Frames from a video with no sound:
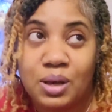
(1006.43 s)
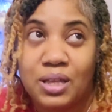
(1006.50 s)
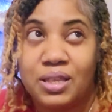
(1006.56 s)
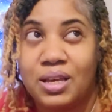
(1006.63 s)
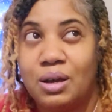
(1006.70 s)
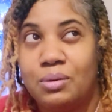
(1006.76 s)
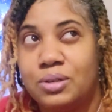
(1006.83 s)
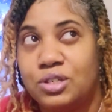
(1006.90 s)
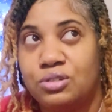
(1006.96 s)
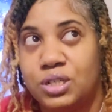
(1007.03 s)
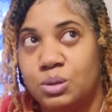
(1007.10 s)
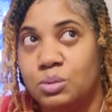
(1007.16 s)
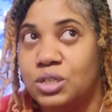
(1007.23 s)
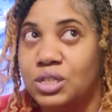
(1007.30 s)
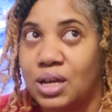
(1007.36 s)
I think I was
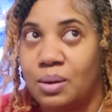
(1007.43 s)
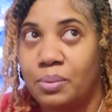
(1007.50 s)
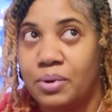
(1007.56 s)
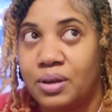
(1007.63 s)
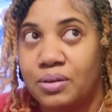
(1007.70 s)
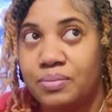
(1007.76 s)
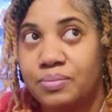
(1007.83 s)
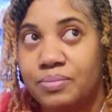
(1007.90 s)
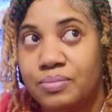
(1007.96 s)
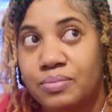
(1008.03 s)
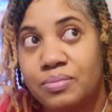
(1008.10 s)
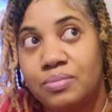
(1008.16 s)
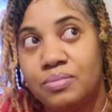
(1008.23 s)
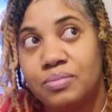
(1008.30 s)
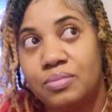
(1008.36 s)
Christmas shopping.
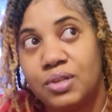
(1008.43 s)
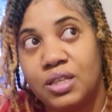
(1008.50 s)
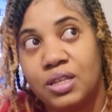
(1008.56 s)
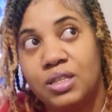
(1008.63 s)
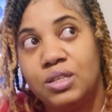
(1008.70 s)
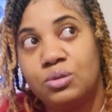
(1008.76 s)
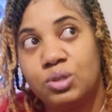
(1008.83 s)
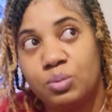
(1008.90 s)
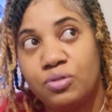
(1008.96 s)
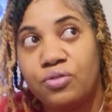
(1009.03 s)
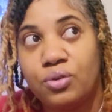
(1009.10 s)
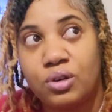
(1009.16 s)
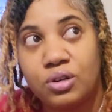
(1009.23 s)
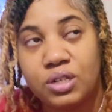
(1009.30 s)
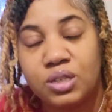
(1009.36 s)
I think this was
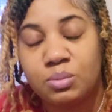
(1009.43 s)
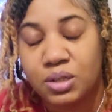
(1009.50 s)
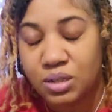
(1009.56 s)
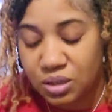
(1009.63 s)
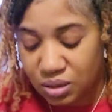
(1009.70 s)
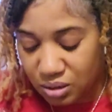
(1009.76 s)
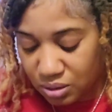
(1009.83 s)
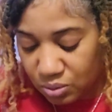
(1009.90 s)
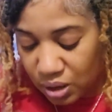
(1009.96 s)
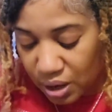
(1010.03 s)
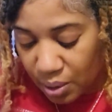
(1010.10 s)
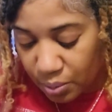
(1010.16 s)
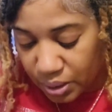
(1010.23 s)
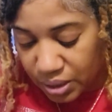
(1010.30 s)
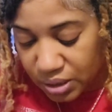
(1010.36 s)
before Christmas that
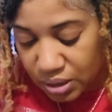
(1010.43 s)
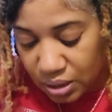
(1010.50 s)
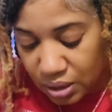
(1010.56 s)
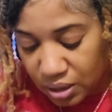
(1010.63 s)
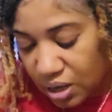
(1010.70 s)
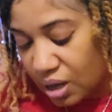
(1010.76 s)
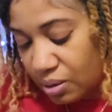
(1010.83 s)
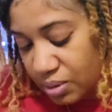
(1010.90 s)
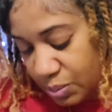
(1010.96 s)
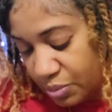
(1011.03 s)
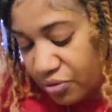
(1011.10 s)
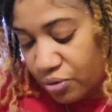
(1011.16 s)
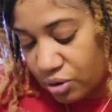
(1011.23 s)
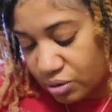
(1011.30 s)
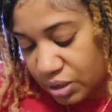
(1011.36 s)
I went. Yeah, it was
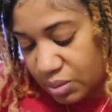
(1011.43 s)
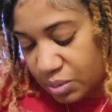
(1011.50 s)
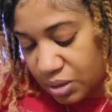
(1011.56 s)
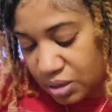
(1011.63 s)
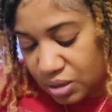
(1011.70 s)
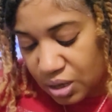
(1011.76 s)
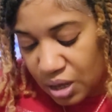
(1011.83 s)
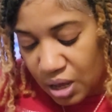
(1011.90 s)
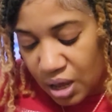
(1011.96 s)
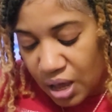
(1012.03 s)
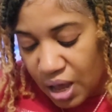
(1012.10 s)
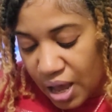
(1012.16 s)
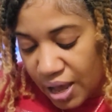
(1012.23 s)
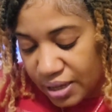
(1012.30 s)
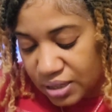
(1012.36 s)
before Christmas.
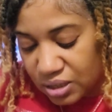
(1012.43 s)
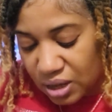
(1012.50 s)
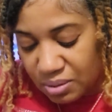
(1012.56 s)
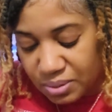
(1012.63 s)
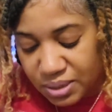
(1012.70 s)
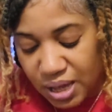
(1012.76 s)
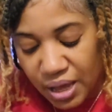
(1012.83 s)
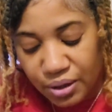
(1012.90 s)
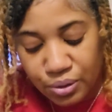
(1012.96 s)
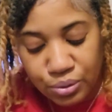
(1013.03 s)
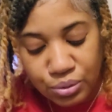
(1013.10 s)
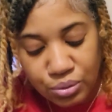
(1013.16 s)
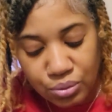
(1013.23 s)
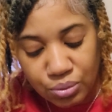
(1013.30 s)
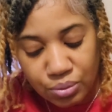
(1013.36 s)
And so I was like,
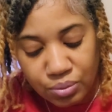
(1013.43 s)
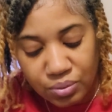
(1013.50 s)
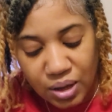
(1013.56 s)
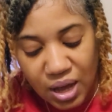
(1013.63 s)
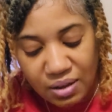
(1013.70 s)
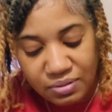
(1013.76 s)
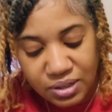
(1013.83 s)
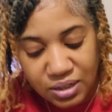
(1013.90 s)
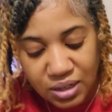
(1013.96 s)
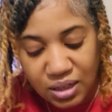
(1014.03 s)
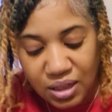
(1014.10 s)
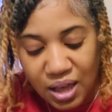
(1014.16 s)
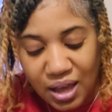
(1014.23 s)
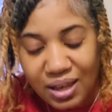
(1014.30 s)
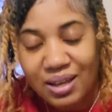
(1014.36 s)
oh, I've seen
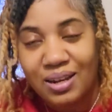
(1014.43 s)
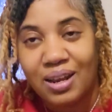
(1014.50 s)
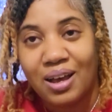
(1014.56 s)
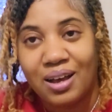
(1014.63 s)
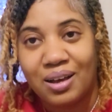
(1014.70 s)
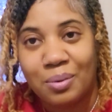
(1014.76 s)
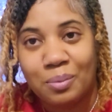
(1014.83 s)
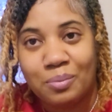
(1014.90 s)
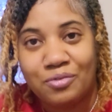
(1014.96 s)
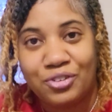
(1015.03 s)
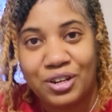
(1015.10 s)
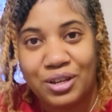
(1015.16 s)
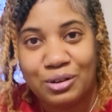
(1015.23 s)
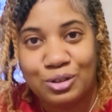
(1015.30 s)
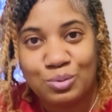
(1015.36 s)
that in um,
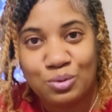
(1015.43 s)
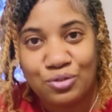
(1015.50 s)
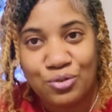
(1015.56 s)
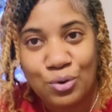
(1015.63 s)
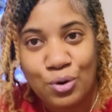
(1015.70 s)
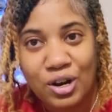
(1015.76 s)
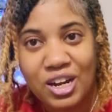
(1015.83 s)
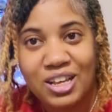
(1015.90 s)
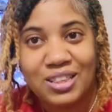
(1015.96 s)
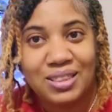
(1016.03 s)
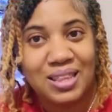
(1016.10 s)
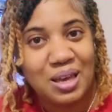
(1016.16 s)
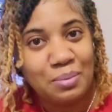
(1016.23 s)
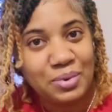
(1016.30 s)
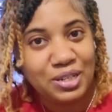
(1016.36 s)
videos before.
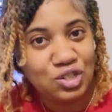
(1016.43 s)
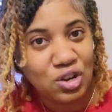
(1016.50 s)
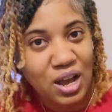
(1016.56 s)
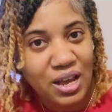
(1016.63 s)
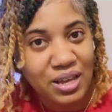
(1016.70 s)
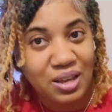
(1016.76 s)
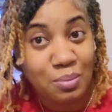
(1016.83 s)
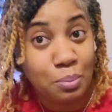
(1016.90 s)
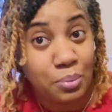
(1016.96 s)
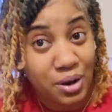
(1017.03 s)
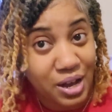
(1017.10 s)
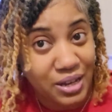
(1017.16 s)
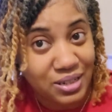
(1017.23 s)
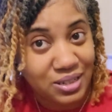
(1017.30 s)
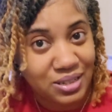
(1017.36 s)
Let me try it.
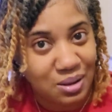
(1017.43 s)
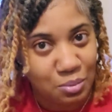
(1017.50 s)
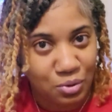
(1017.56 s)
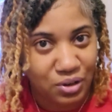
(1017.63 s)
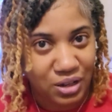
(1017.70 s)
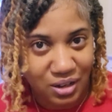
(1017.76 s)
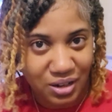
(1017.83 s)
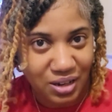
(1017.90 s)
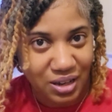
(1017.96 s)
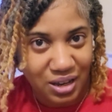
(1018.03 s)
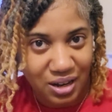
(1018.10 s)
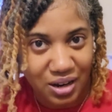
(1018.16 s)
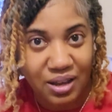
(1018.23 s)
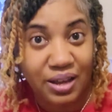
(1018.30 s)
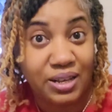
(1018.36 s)
But I'm only going to
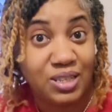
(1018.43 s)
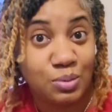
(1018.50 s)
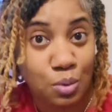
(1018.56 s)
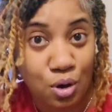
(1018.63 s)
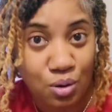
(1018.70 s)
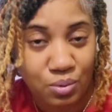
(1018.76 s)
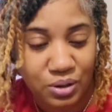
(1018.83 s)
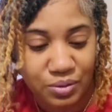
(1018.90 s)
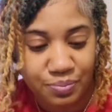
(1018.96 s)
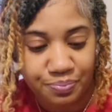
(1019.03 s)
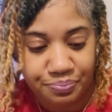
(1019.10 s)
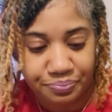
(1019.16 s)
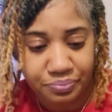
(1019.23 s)
get a small one.